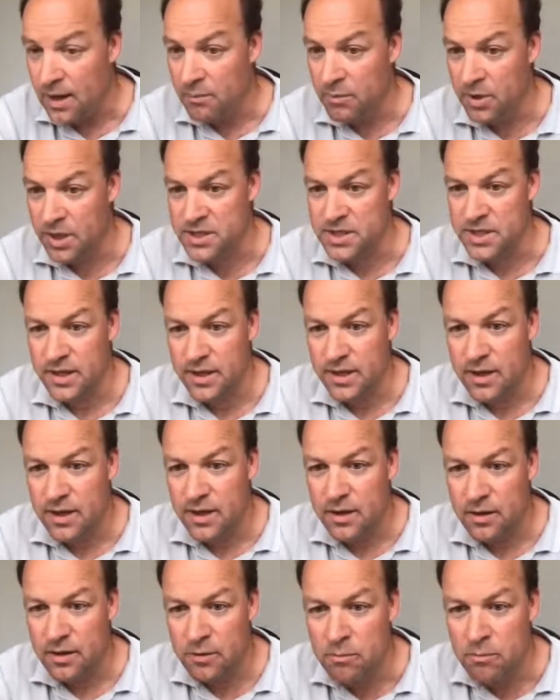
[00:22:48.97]
but
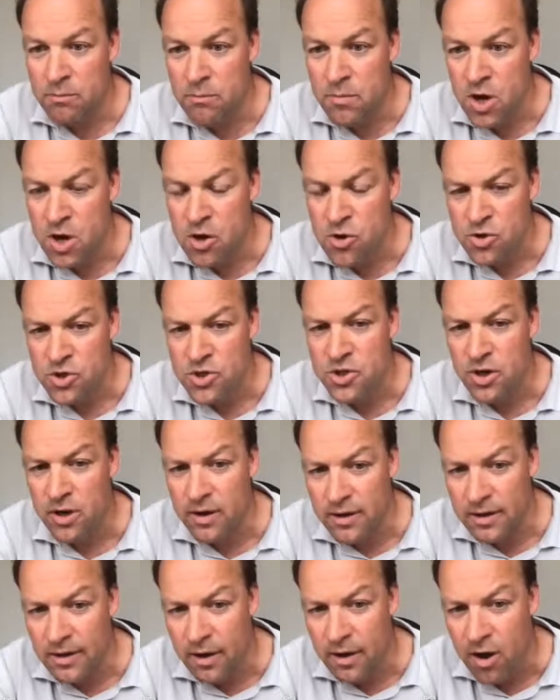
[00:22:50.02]
most
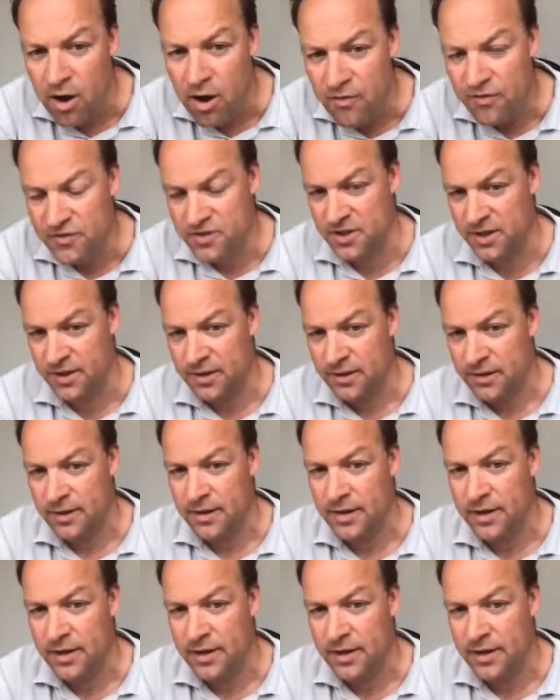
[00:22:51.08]
often